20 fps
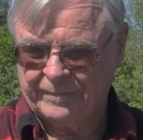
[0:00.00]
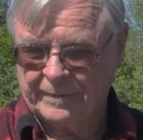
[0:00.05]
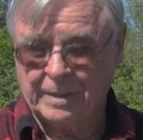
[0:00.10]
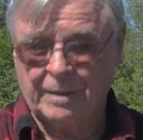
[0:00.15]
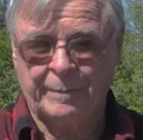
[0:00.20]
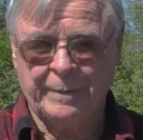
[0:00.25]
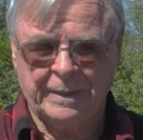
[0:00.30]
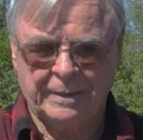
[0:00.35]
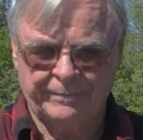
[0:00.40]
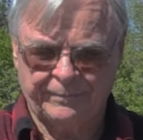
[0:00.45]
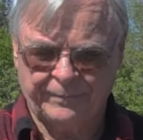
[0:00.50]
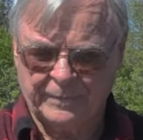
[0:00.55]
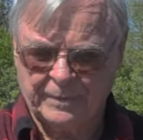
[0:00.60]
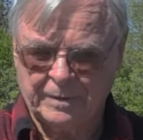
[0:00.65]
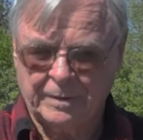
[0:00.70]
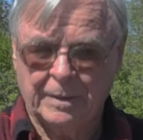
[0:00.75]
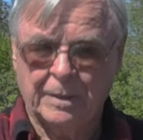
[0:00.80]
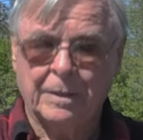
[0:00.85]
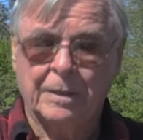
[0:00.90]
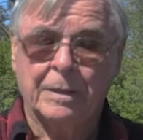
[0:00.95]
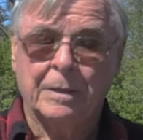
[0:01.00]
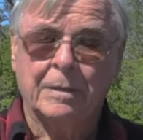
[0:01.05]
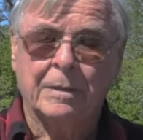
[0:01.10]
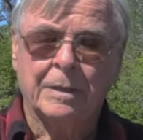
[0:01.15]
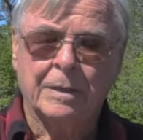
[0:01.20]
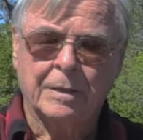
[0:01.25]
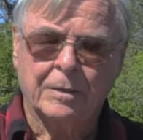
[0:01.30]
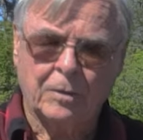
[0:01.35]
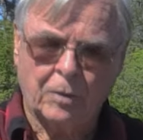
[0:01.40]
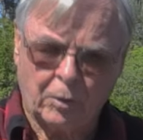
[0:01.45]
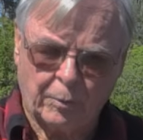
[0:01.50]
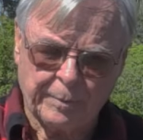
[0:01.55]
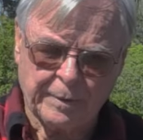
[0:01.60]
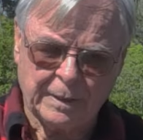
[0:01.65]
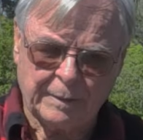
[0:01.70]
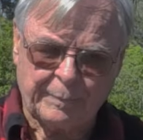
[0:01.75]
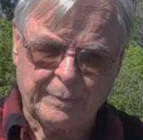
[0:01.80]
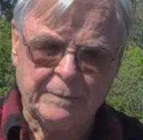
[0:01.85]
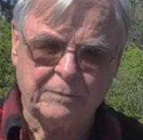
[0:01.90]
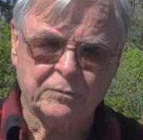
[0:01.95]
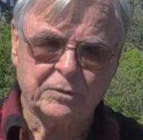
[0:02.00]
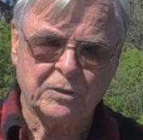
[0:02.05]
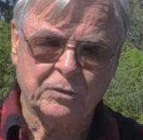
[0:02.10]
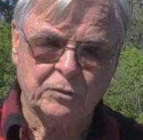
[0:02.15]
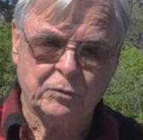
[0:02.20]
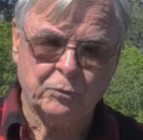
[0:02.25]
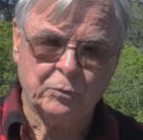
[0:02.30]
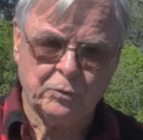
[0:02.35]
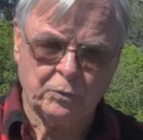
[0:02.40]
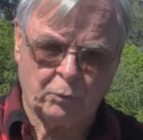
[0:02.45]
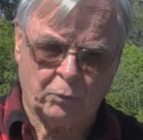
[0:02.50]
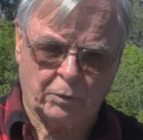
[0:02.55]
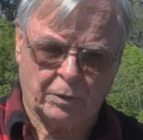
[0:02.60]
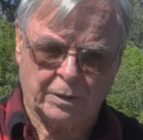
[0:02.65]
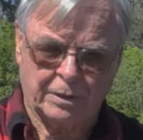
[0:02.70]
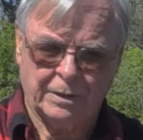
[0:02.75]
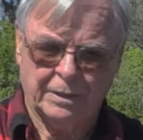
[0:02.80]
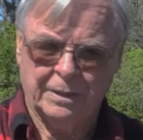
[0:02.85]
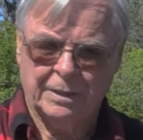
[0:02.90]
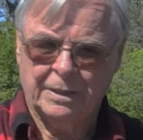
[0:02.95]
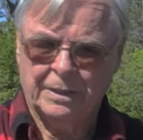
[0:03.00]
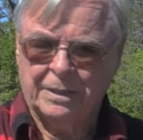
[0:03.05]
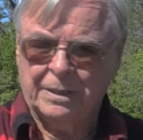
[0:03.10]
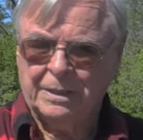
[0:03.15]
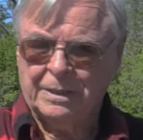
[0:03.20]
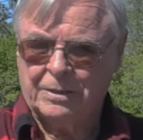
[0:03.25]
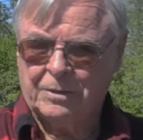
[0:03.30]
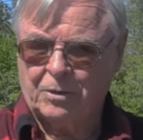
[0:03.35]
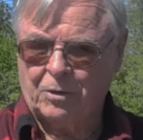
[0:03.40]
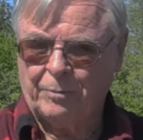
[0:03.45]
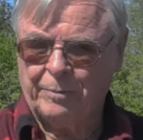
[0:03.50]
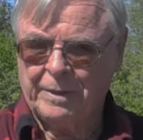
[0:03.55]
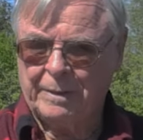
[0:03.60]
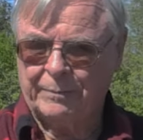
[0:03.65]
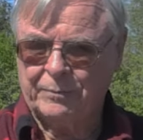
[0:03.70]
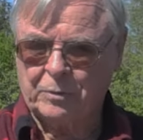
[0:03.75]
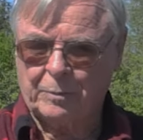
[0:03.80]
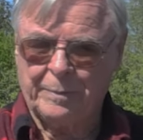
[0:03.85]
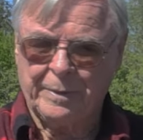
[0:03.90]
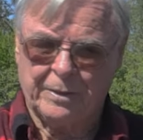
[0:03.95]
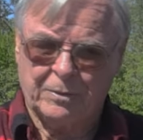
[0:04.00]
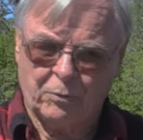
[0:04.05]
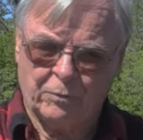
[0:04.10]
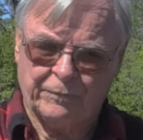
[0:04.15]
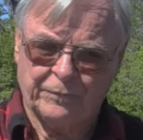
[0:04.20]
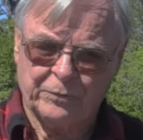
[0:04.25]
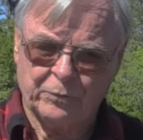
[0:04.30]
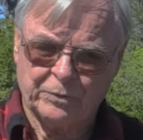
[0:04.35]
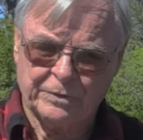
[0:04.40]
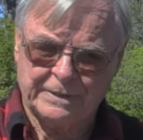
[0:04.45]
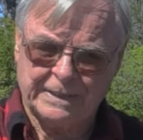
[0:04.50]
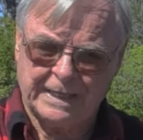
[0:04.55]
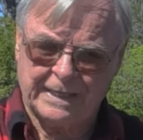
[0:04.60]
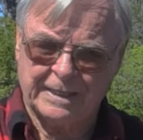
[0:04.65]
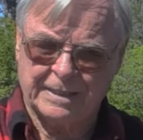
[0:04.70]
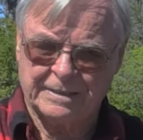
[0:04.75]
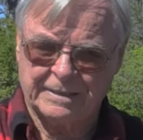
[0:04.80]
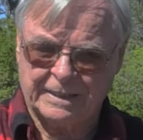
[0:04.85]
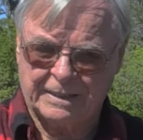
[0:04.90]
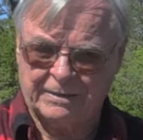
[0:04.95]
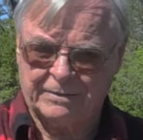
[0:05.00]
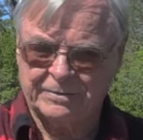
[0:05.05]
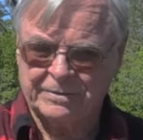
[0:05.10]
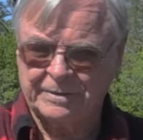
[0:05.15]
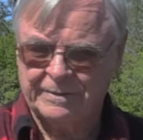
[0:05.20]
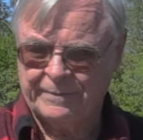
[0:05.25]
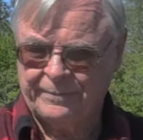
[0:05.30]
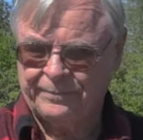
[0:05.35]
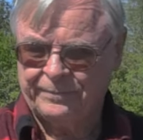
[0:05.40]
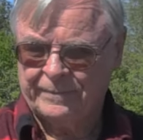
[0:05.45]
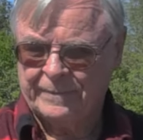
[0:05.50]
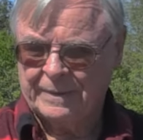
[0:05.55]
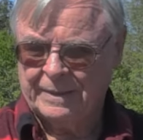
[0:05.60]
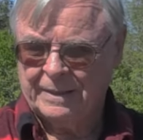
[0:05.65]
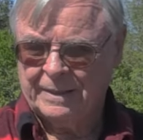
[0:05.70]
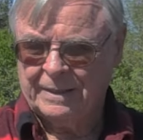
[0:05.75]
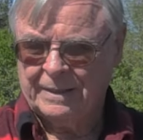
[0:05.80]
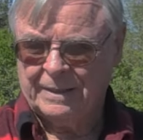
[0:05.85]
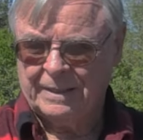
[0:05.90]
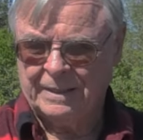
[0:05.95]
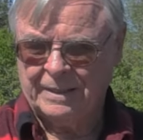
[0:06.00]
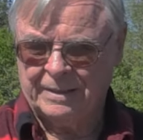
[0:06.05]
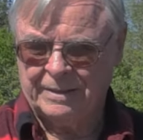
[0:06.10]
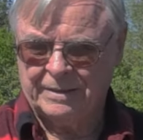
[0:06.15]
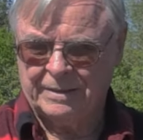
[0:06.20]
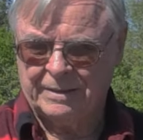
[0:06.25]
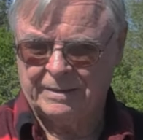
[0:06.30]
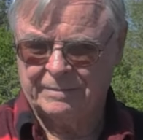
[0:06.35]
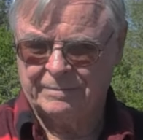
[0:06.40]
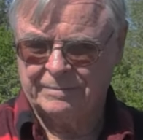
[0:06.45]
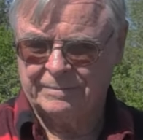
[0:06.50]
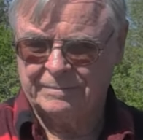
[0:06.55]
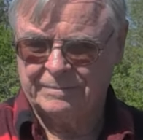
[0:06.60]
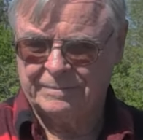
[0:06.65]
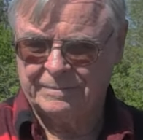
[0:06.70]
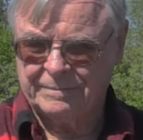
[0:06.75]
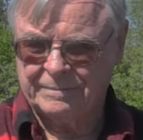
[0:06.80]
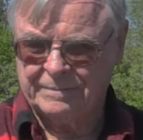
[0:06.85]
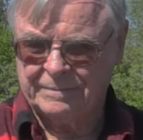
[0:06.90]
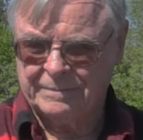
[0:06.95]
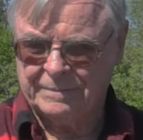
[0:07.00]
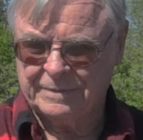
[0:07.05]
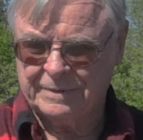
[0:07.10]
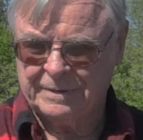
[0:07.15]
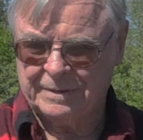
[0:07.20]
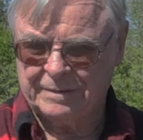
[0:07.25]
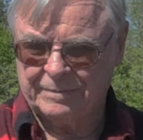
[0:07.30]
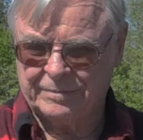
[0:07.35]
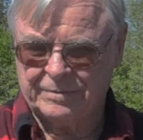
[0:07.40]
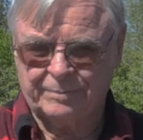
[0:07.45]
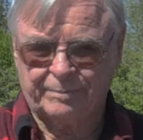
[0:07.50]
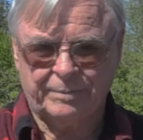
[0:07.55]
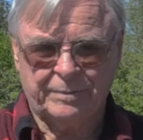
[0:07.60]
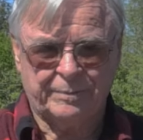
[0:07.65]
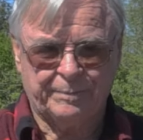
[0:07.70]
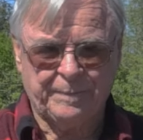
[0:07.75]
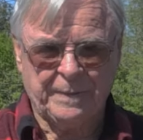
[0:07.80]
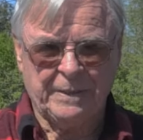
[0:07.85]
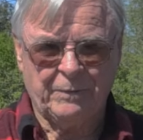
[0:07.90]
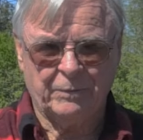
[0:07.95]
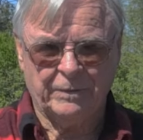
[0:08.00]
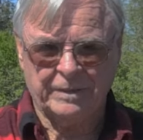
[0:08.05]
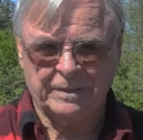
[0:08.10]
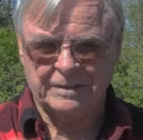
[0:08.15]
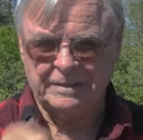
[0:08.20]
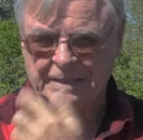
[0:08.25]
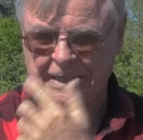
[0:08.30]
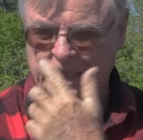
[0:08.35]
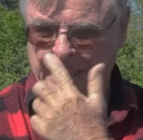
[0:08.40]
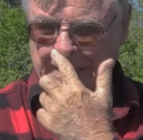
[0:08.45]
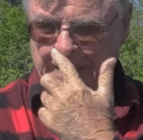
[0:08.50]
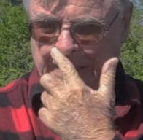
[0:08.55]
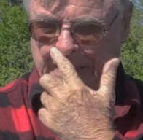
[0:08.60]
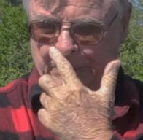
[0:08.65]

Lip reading: I mean, called me up. He was in New York. Called me up, told me to go over to his daddy's house and speak with his daddy.